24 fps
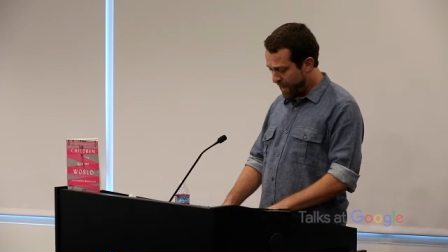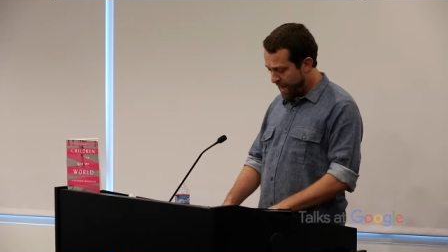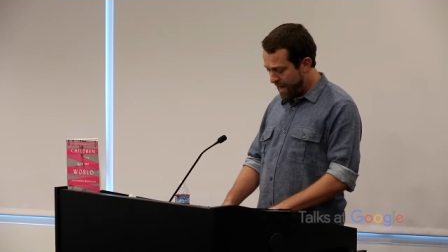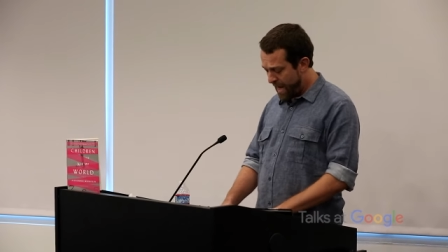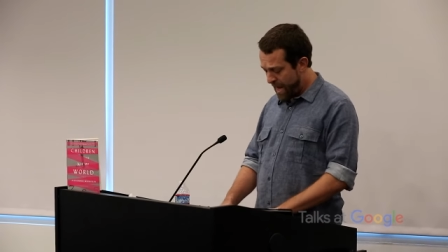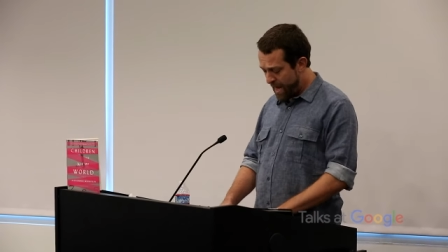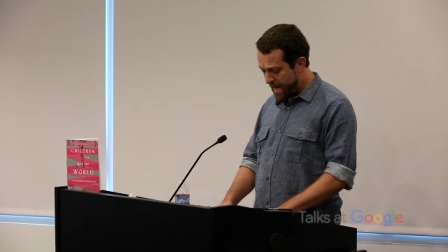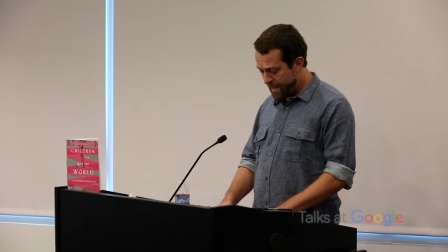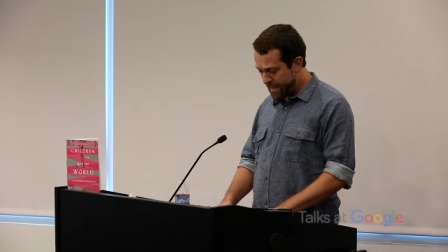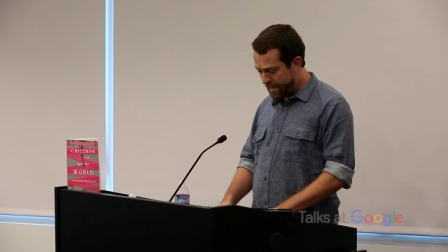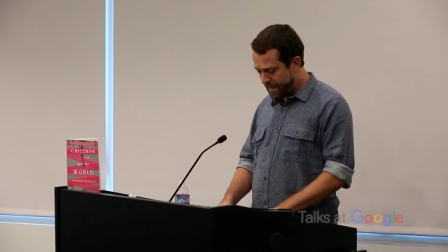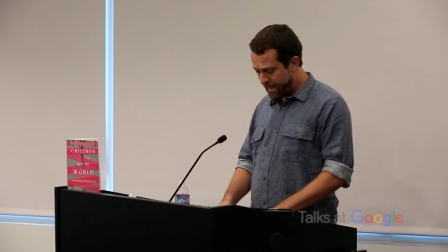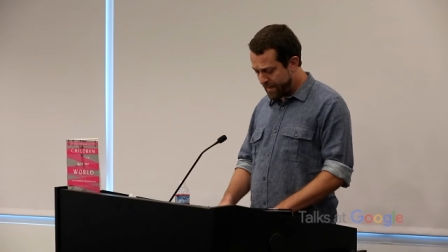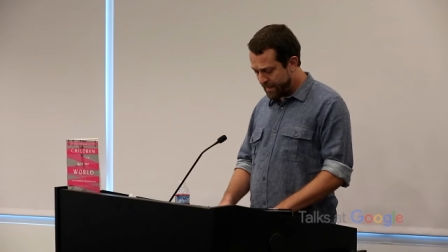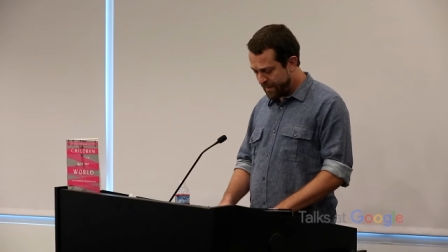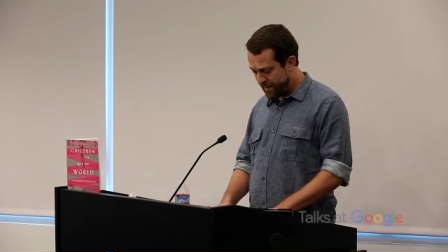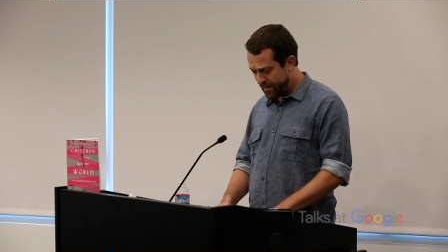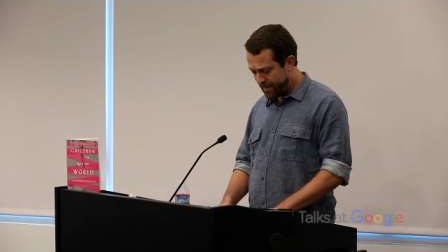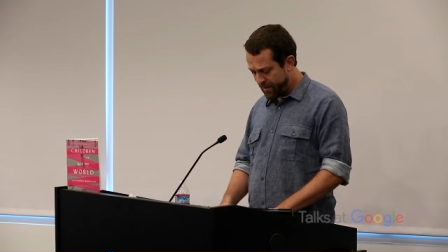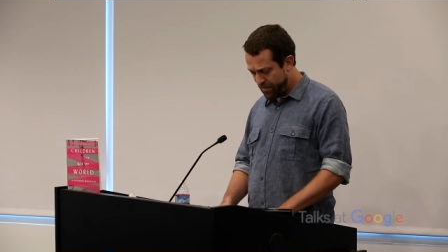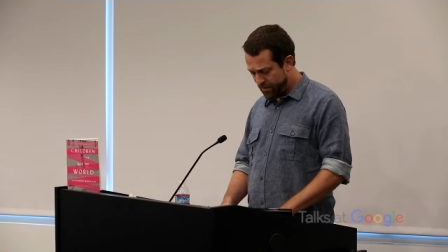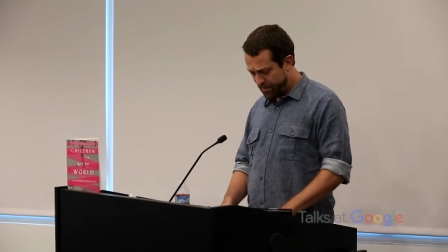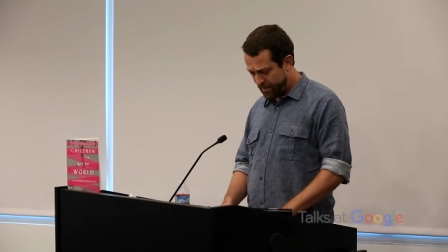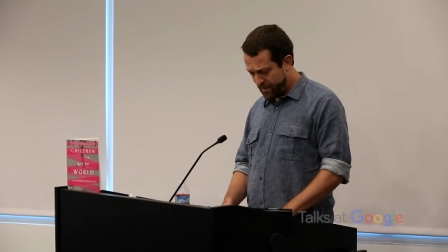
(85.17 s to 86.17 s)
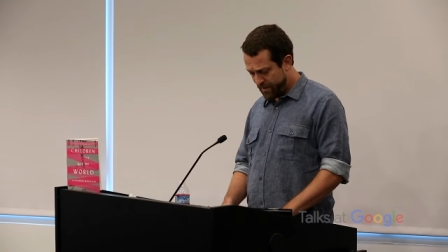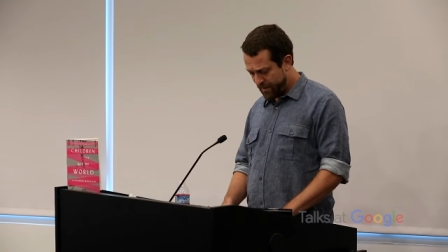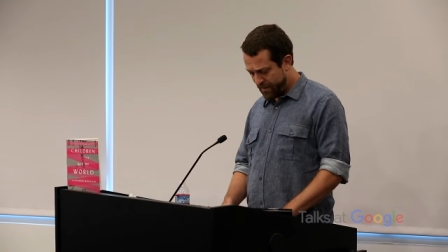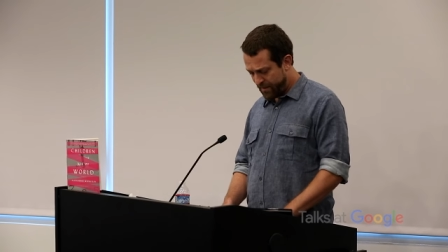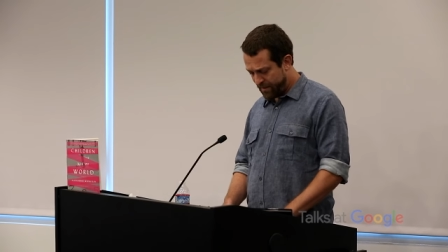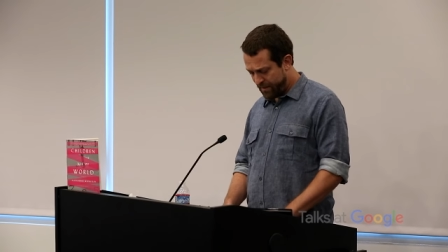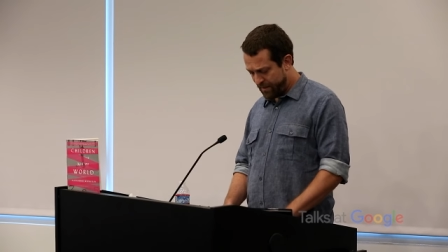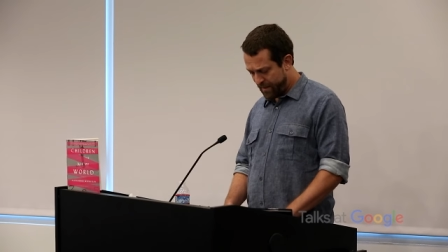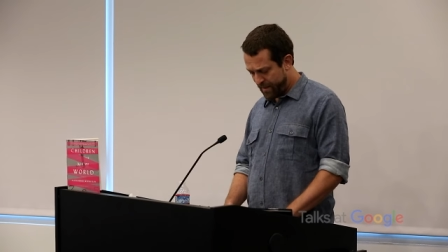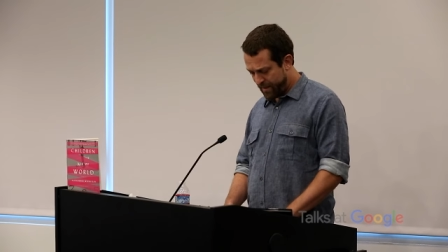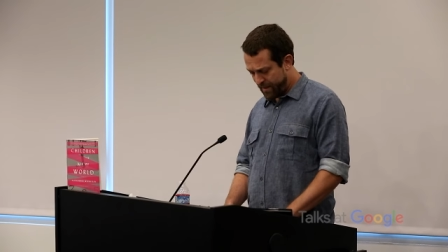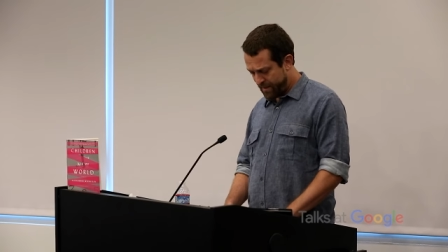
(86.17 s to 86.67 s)
And I think the only
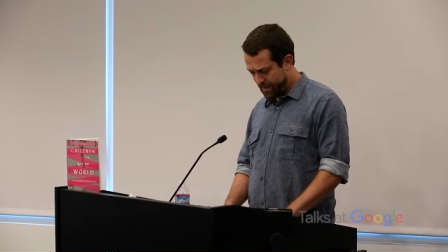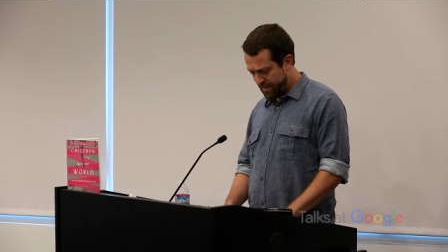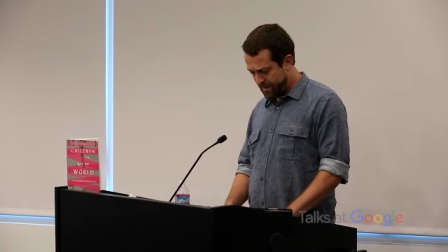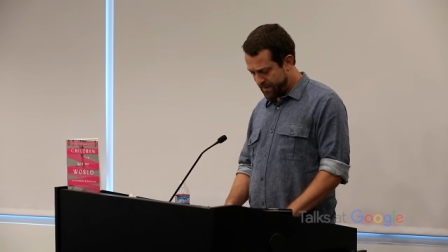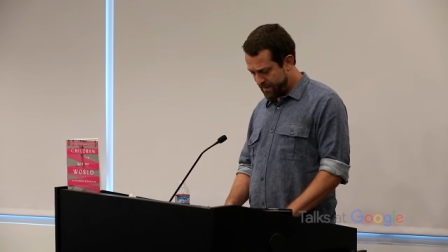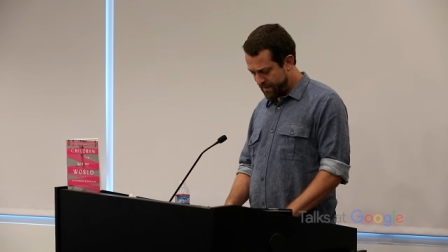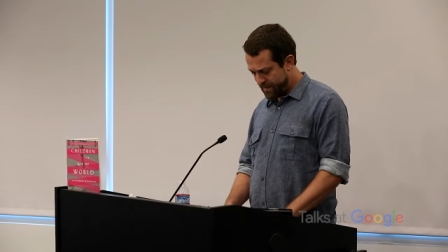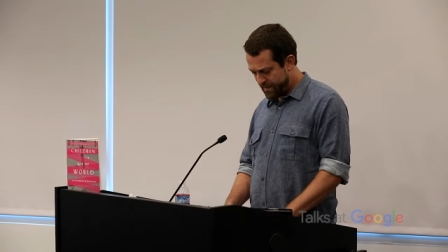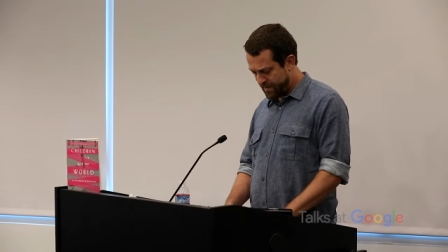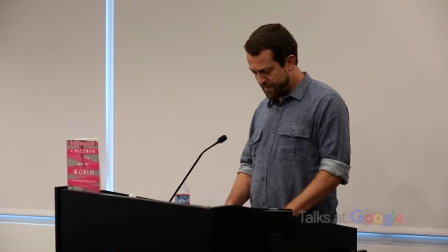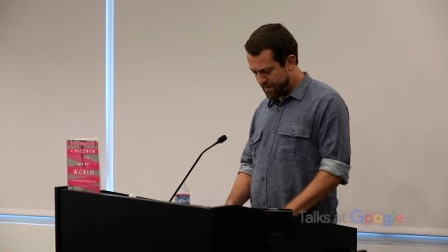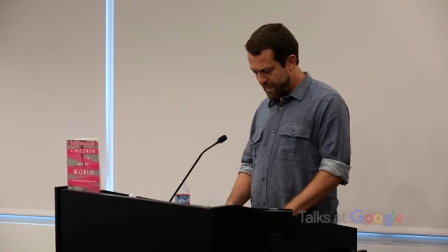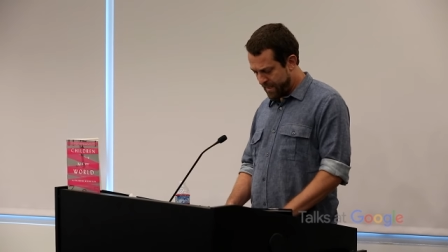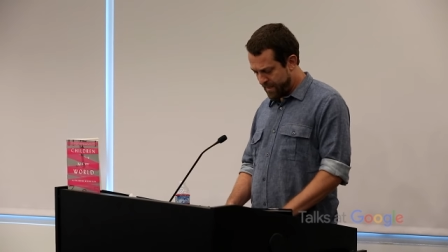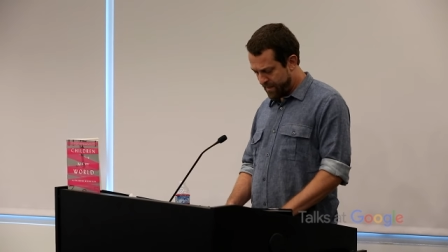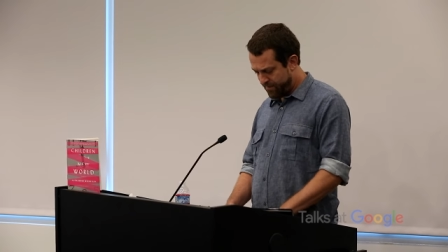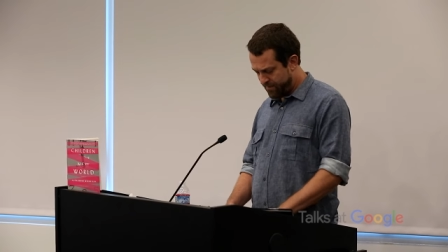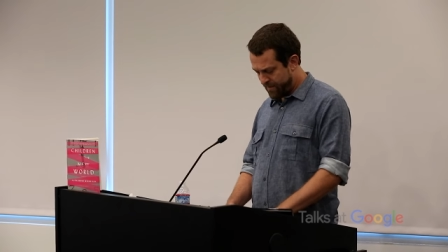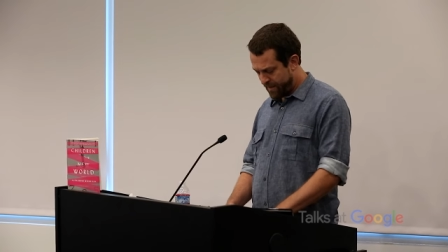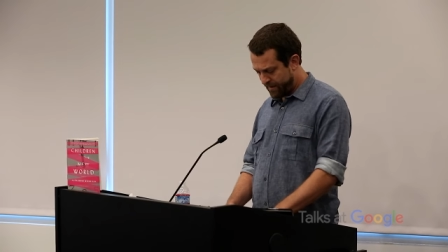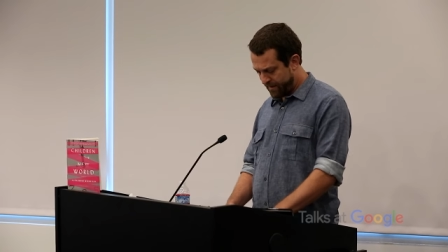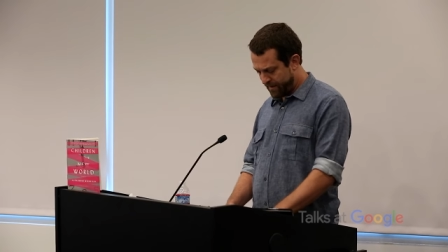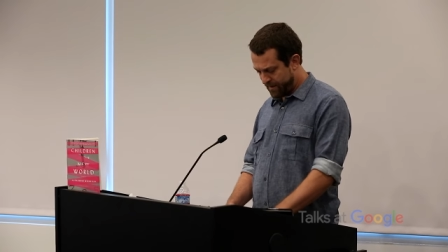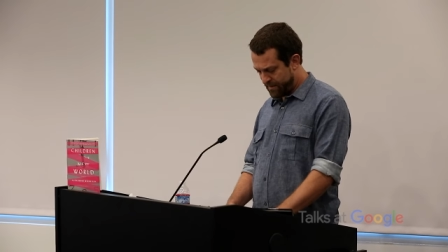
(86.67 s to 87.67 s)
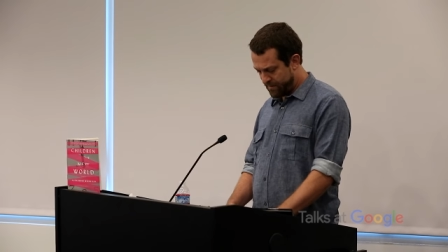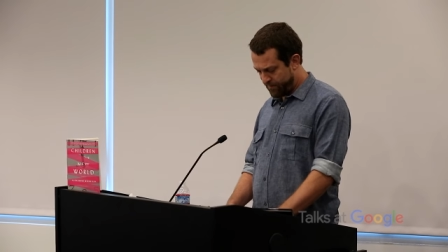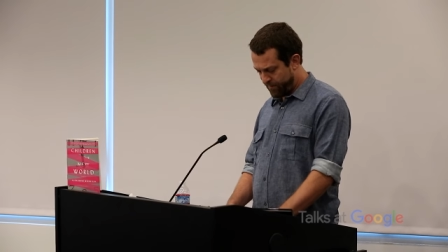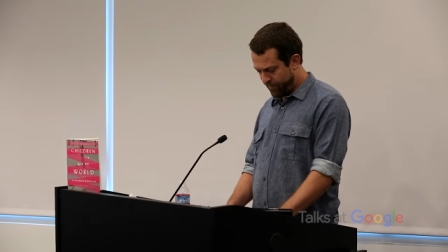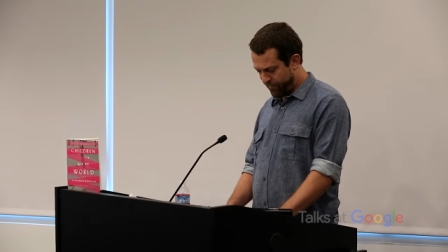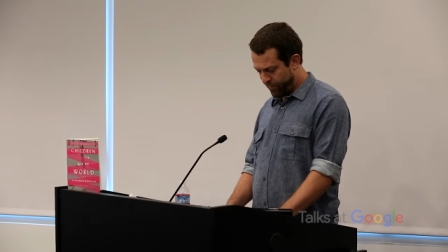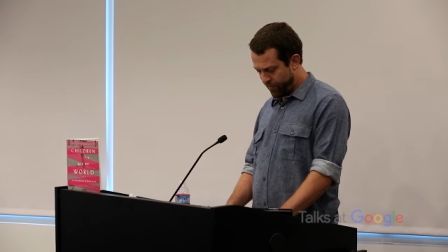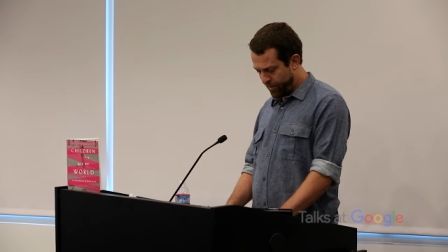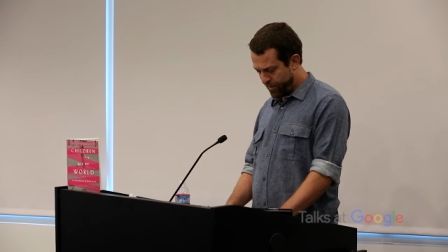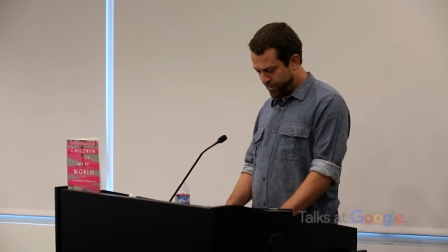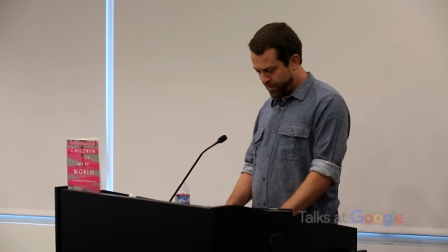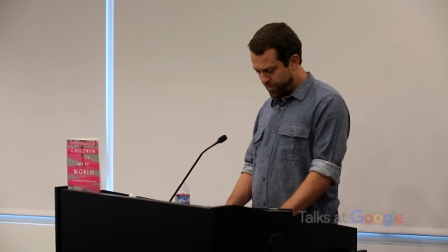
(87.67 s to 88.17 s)
thing that I need to say about this
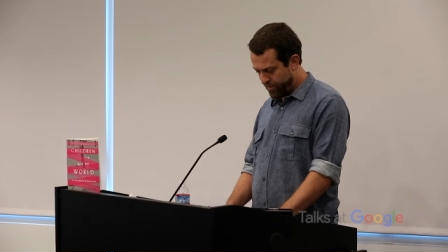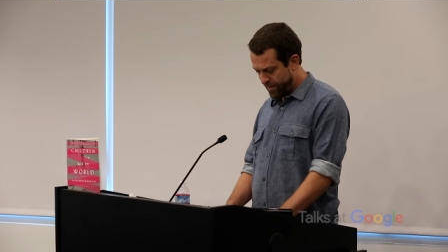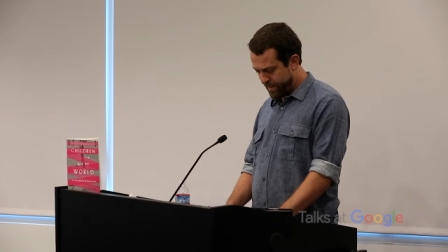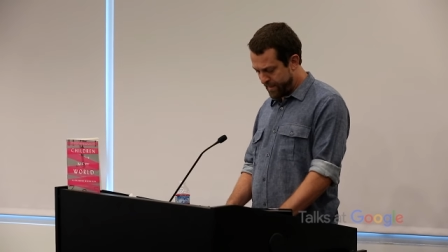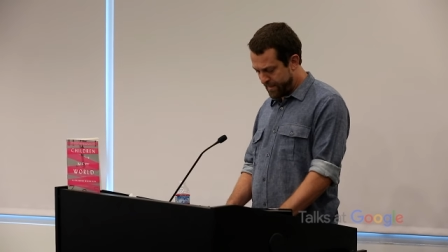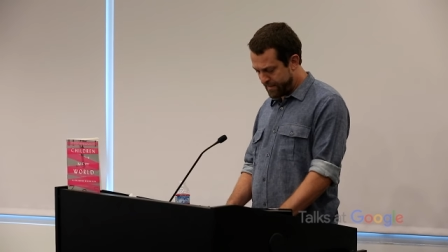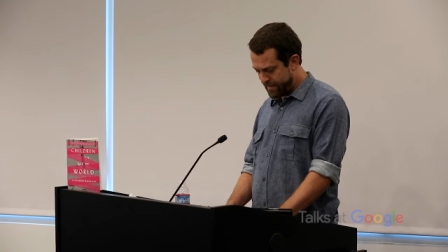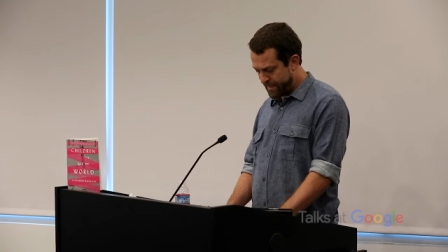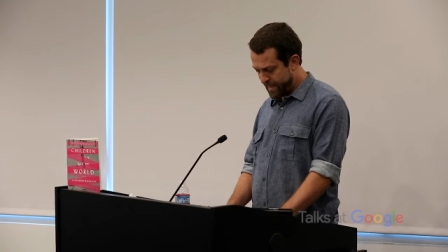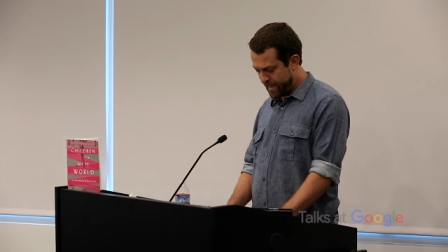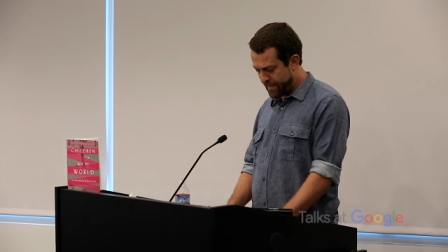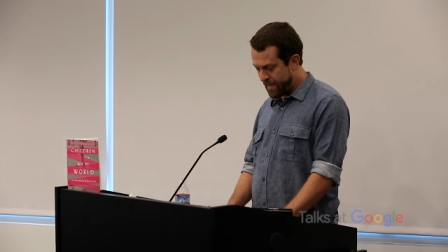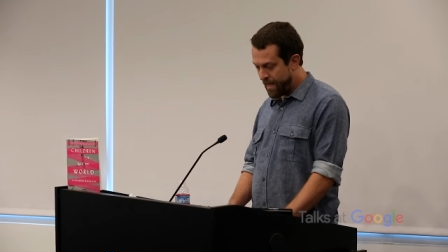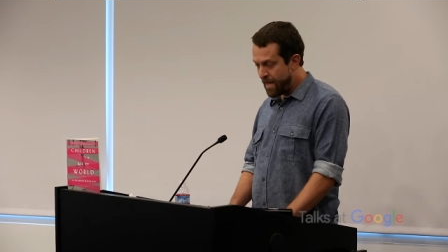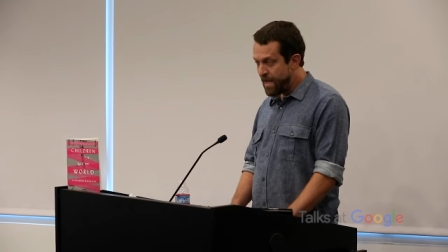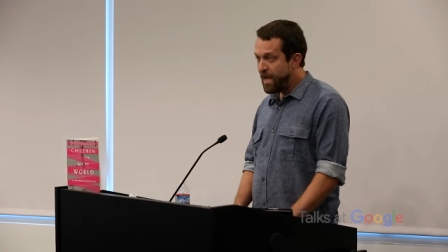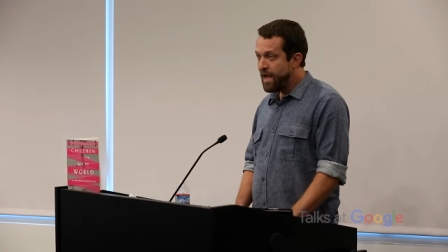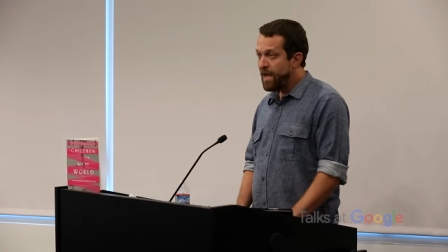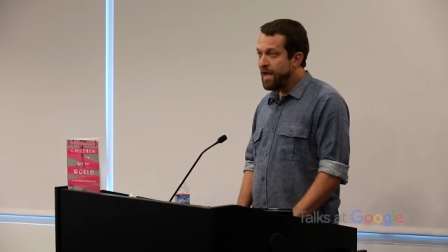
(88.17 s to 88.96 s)
before I go in is that